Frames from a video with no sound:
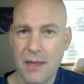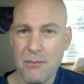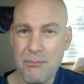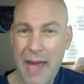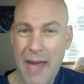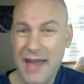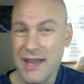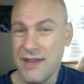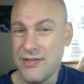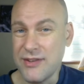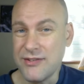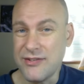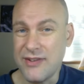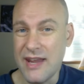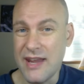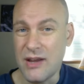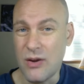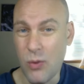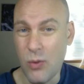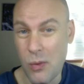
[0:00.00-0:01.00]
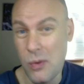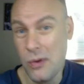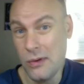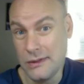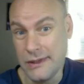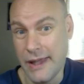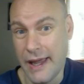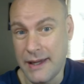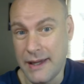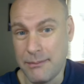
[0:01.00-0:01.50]
Back in the state core,
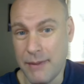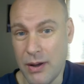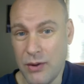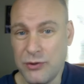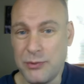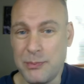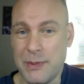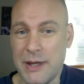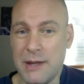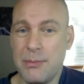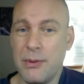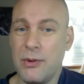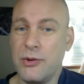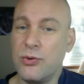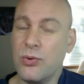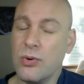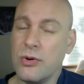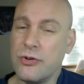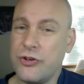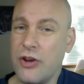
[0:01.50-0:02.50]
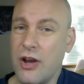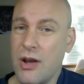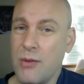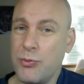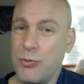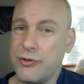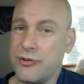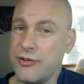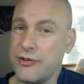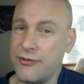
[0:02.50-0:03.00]
like most people, your job
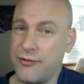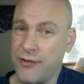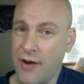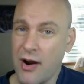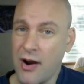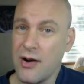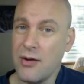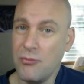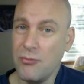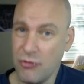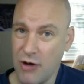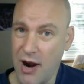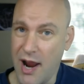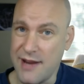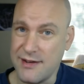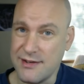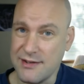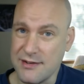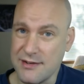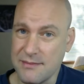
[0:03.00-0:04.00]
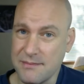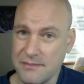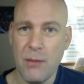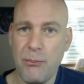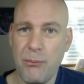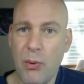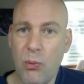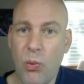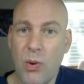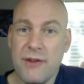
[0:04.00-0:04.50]
was to farm rice.
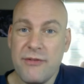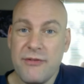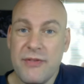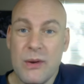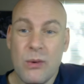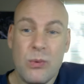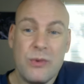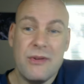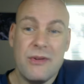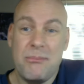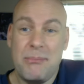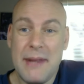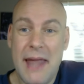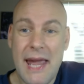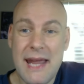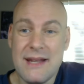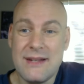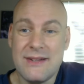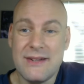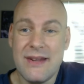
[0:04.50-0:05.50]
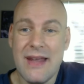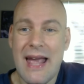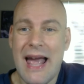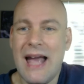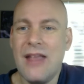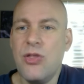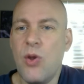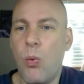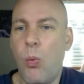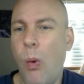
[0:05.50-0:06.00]
But what if there was a blight,
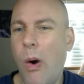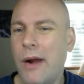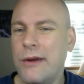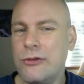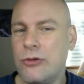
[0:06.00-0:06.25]
and the one